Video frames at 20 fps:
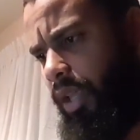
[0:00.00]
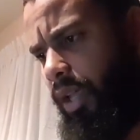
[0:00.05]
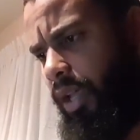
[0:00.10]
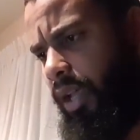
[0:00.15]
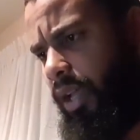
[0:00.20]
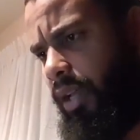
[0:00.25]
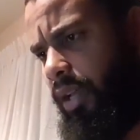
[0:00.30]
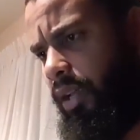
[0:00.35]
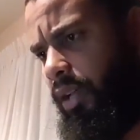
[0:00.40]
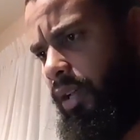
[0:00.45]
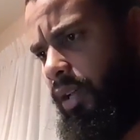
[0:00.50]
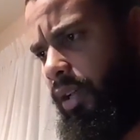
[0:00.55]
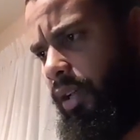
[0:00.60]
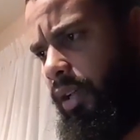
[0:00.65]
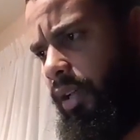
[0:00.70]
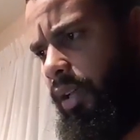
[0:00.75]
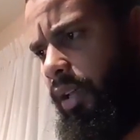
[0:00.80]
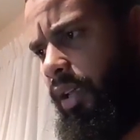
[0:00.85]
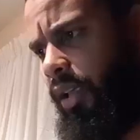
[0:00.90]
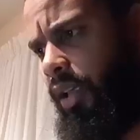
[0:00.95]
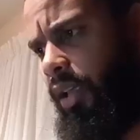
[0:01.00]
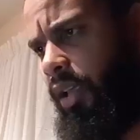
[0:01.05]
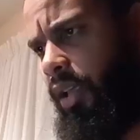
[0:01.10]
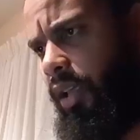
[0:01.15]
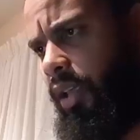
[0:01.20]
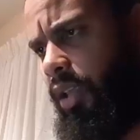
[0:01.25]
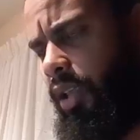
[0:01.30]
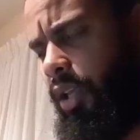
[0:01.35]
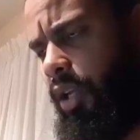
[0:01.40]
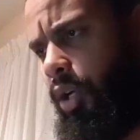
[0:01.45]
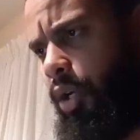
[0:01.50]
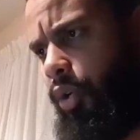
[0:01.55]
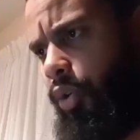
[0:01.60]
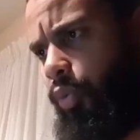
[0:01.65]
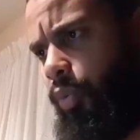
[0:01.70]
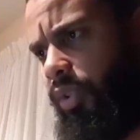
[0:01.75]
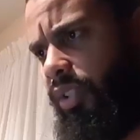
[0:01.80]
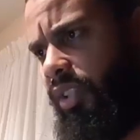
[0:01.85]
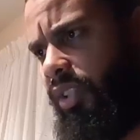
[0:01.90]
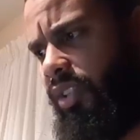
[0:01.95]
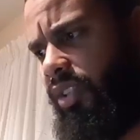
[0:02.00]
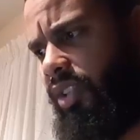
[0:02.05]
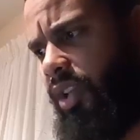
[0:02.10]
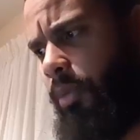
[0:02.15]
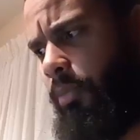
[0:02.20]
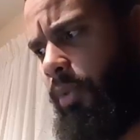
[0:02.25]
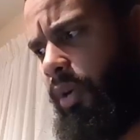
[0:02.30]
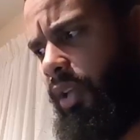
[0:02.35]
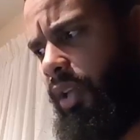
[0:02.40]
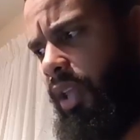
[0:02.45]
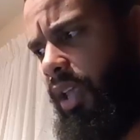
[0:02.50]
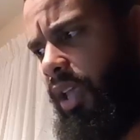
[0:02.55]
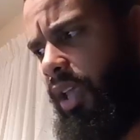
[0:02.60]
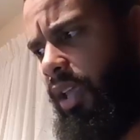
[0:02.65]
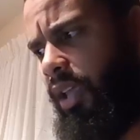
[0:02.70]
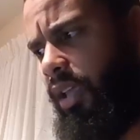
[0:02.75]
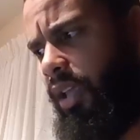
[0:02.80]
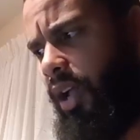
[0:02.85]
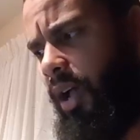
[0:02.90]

and uh, you know it was a summer day.